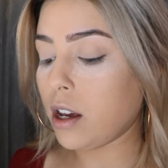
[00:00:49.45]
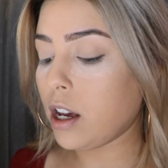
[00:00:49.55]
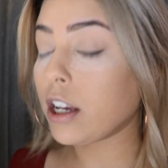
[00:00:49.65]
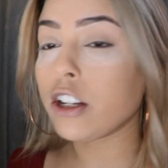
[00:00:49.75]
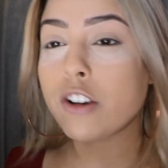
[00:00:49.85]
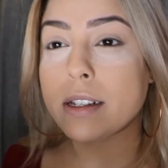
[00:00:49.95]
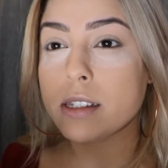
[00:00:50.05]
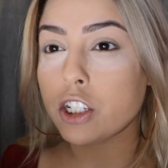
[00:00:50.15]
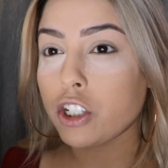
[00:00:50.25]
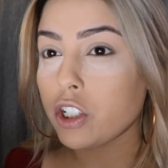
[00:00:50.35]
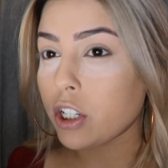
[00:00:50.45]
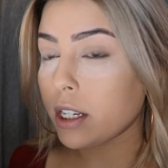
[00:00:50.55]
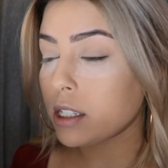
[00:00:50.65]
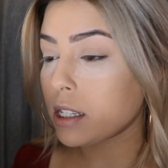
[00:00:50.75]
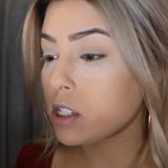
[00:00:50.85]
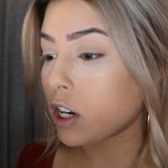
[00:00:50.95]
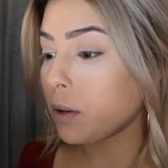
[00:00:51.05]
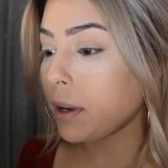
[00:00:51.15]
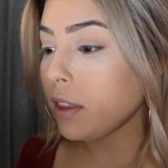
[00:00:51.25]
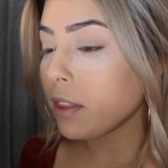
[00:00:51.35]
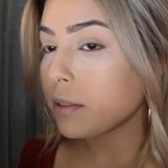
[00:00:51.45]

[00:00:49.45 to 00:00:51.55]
a good transition shade to start with.